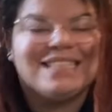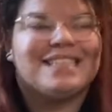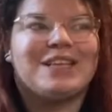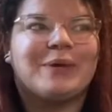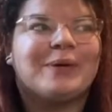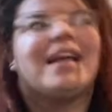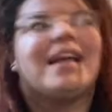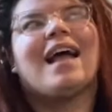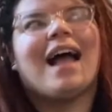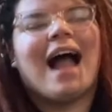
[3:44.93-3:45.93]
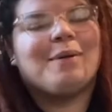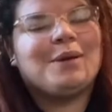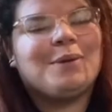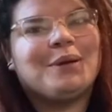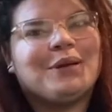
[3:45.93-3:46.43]
So I'm gonna
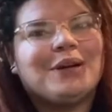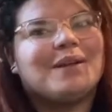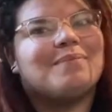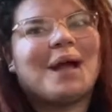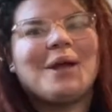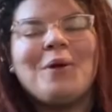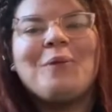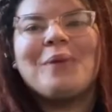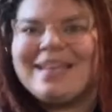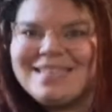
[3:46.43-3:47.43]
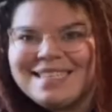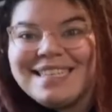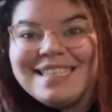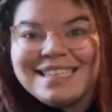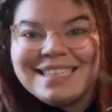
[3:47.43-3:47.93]
put her in my
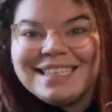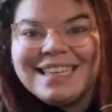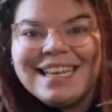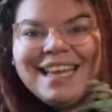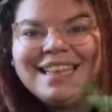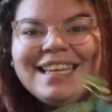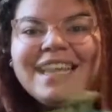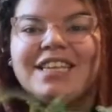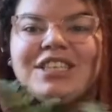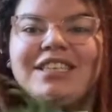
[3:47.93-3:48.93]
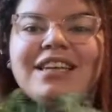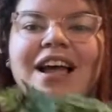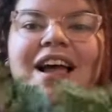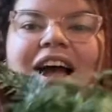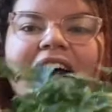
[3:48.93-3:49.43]
oasis in the kitchen.
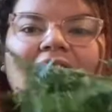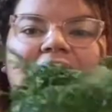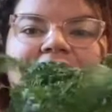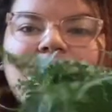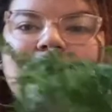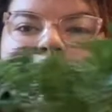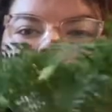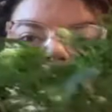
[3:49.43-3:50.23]
But